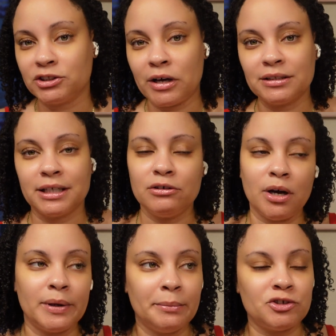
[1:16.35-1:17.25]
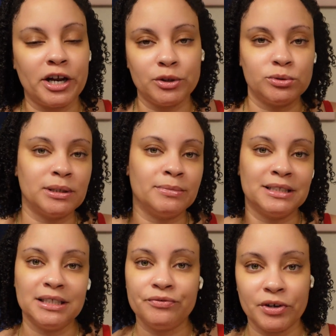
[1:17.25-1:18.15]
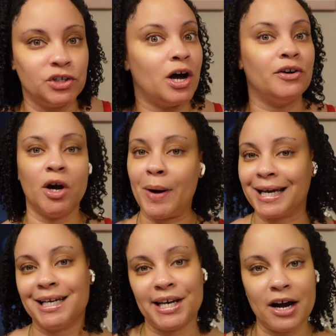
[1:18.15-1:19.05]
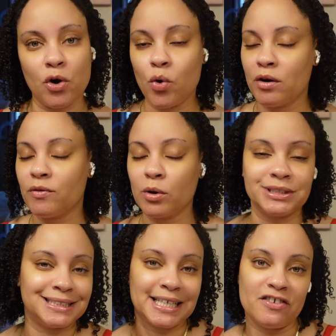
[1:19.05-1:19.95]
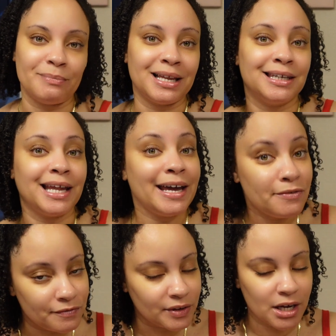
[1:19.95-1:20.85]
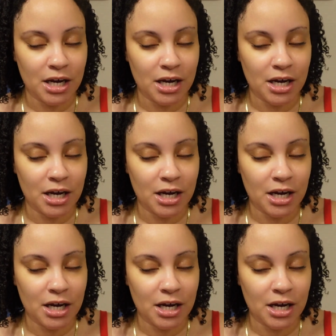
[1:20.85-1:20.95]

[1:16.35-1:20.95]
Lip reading: So I was like, you know, let me try to do something different. Y'all know I cannot cornrow to save my life.